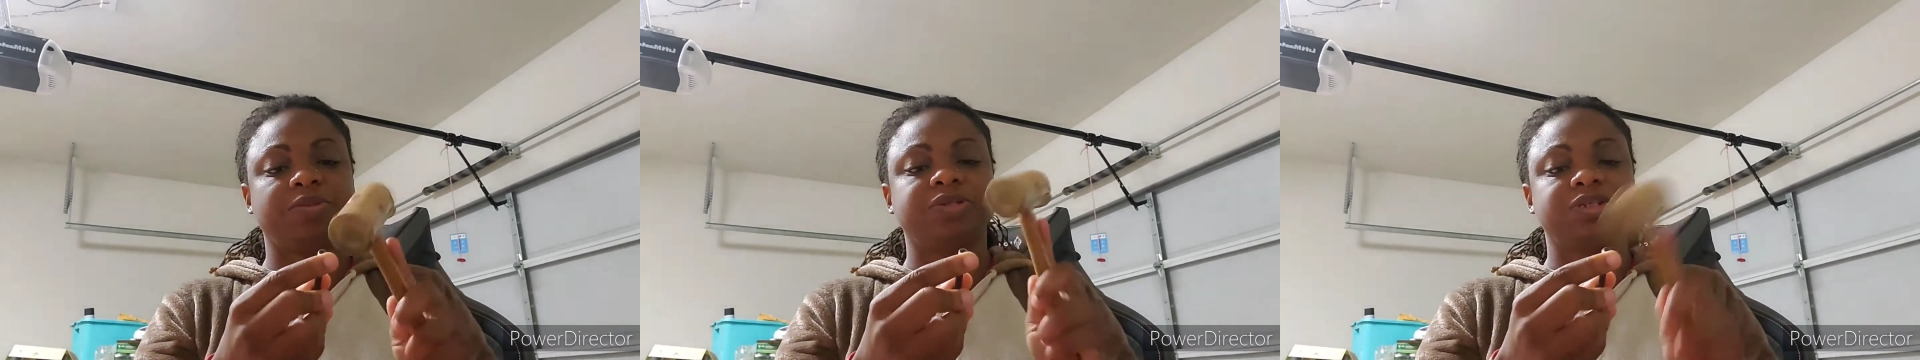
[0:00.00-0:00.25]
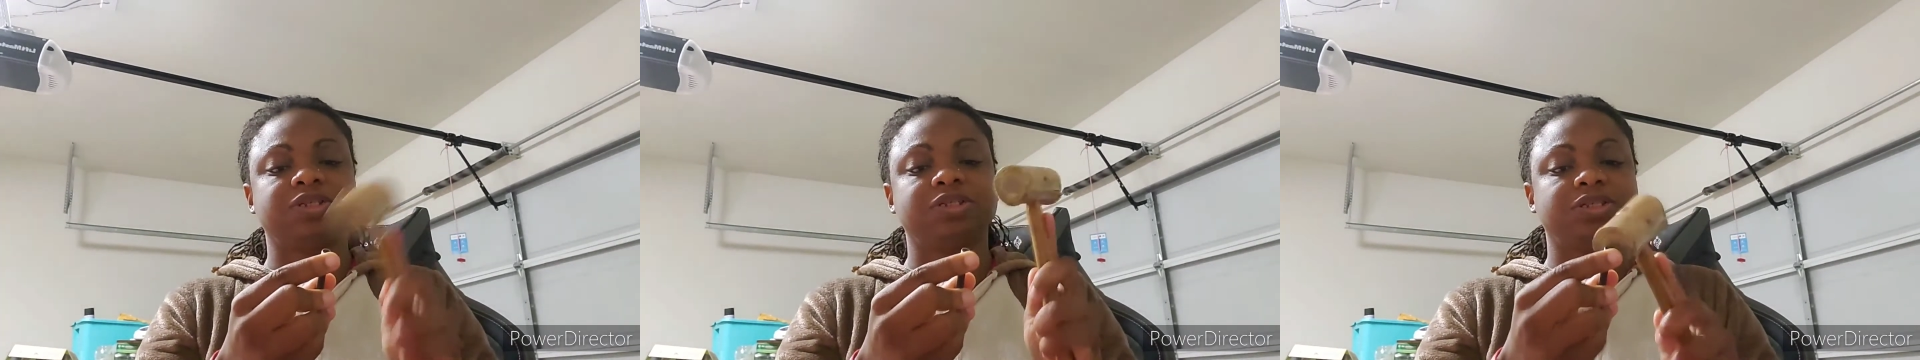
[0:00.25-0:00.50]

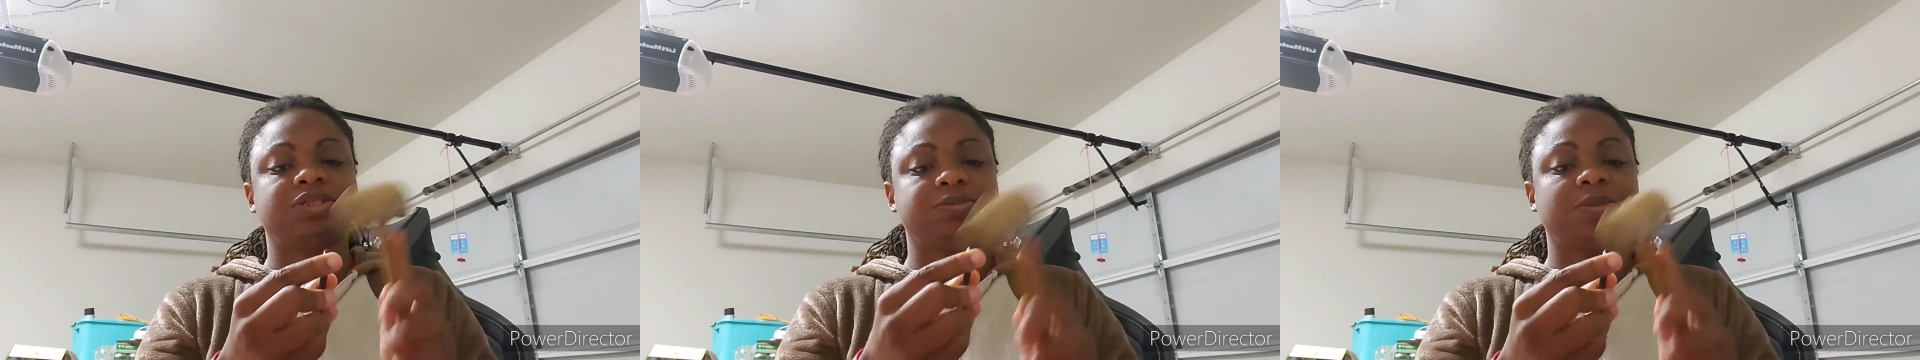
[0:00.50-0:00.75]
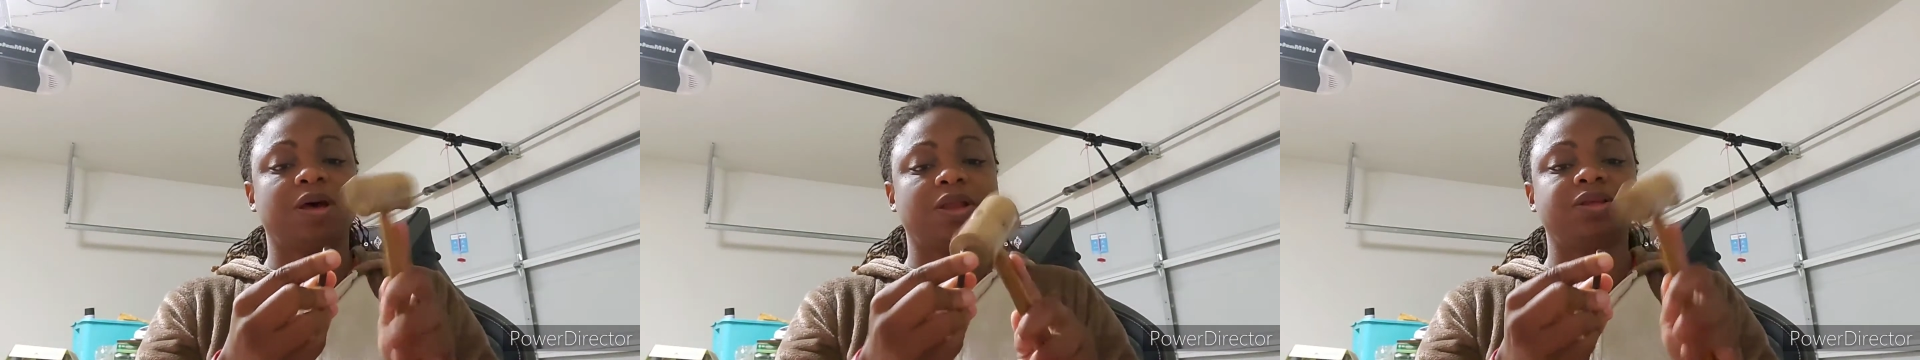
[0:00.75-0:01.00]
which is the
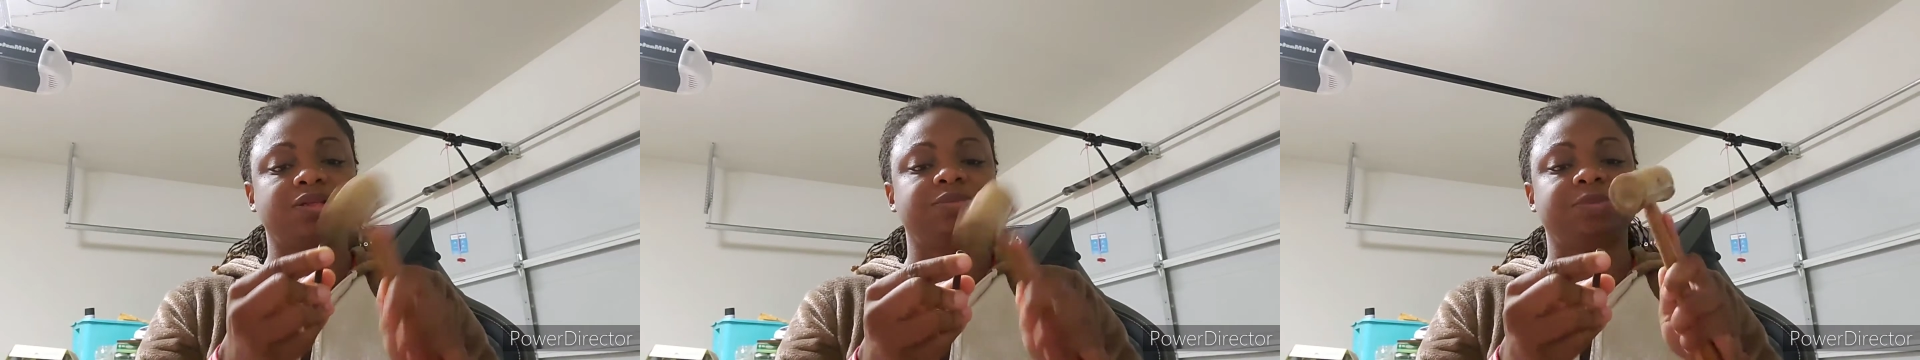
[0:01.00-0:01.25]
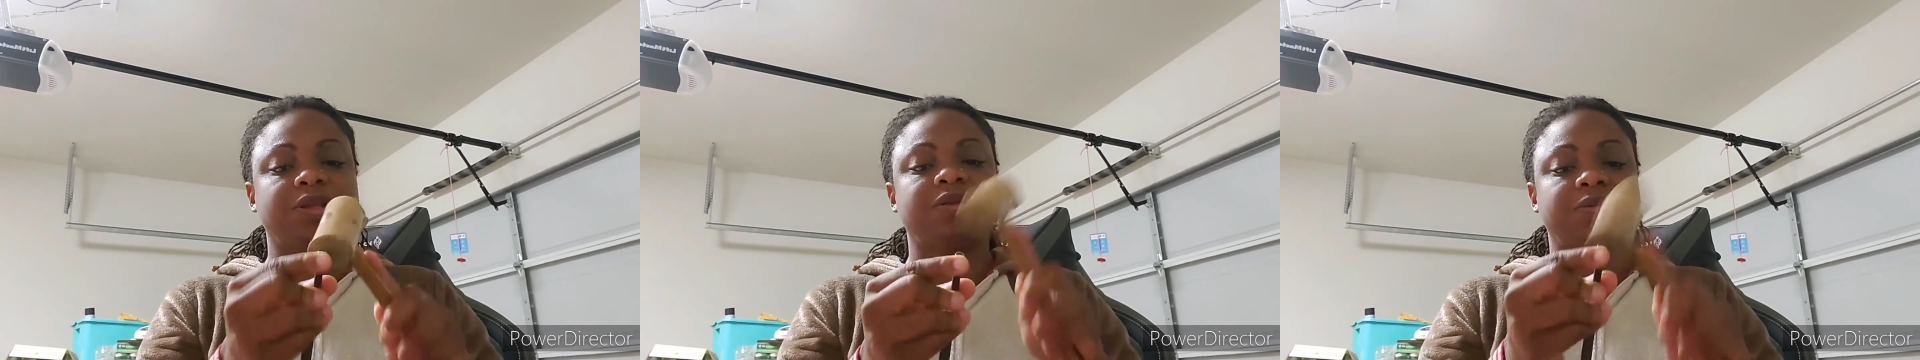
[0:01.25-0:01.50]
smallest
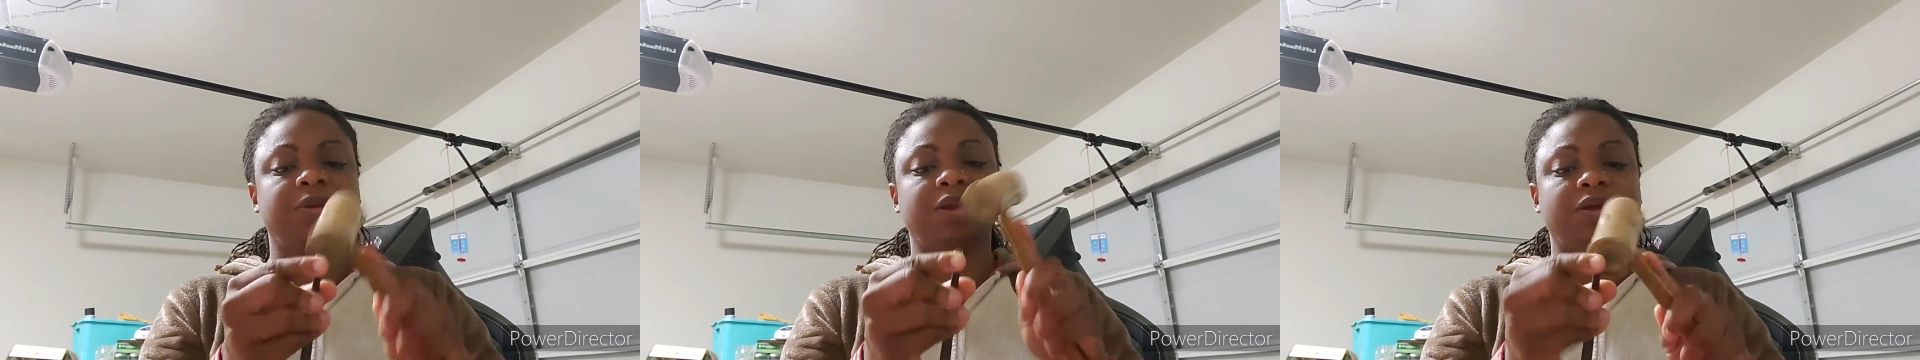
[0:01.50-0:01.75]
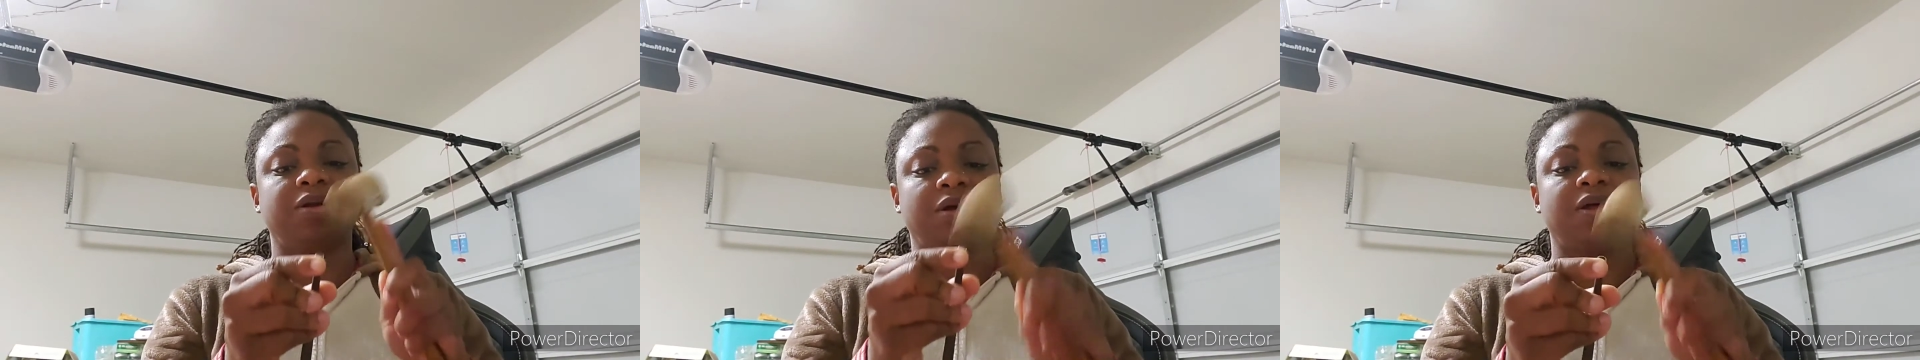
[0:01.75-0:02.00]

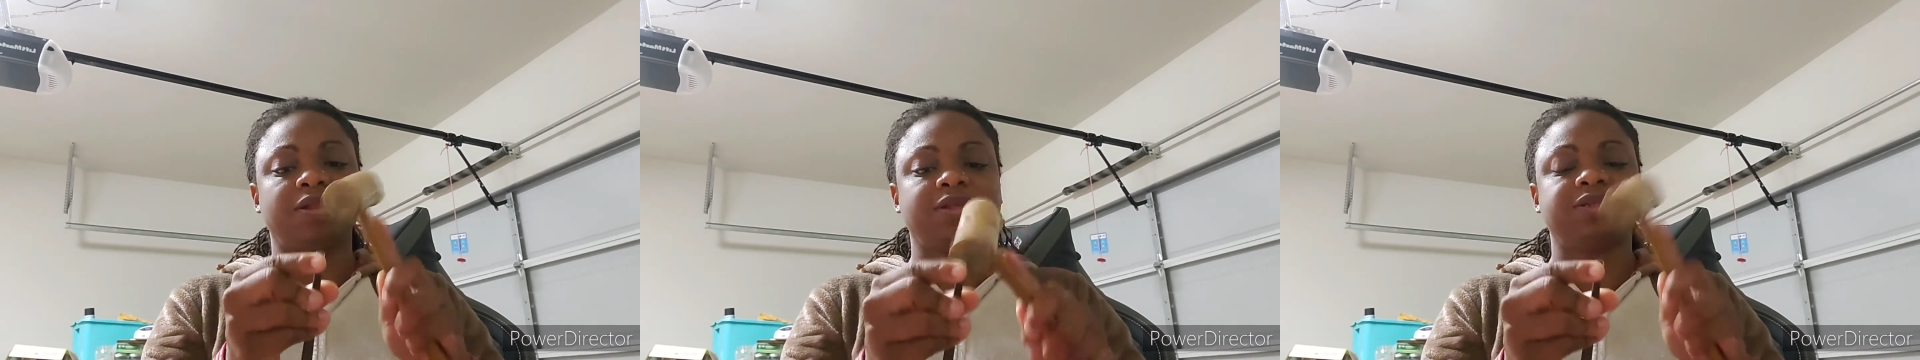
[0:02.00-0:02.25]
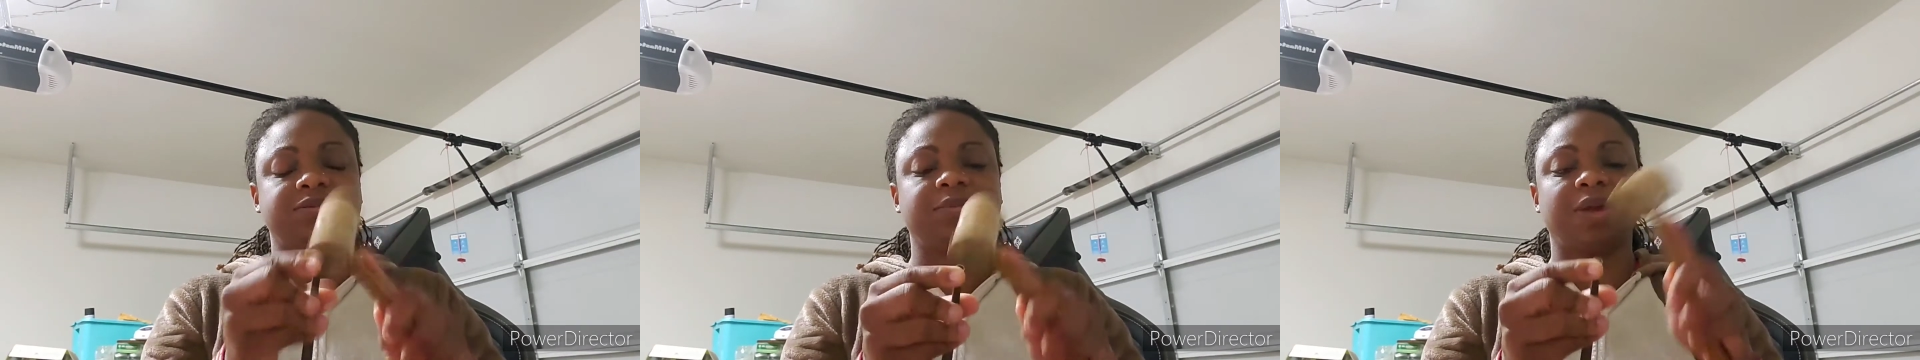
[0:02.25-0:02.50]
millimeter on this